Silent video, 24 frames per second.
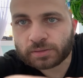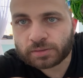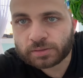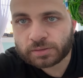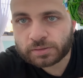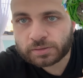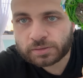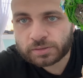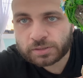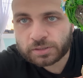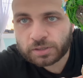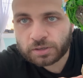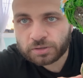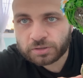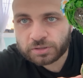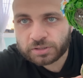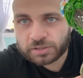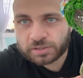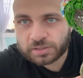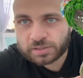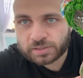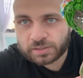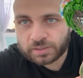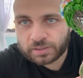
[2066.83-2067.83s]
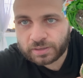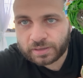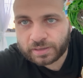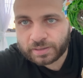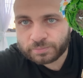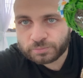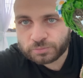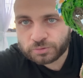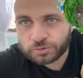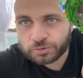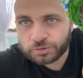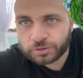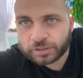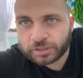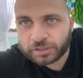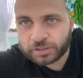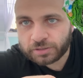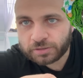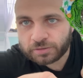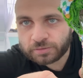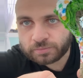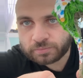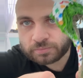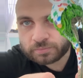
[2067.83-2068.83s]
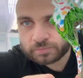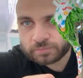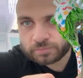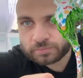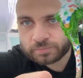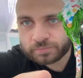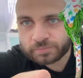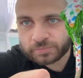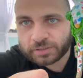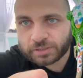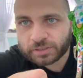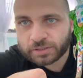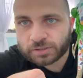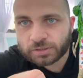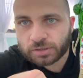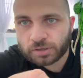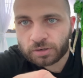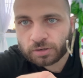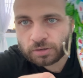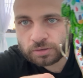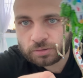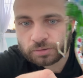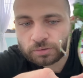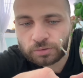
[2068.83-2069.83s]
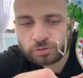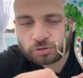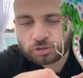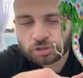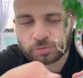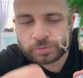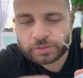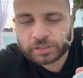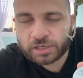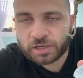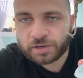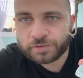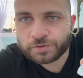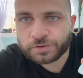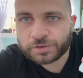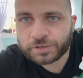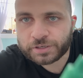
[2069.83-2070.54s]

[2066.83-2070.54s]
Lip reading: See all this lime green? It's all going to be covered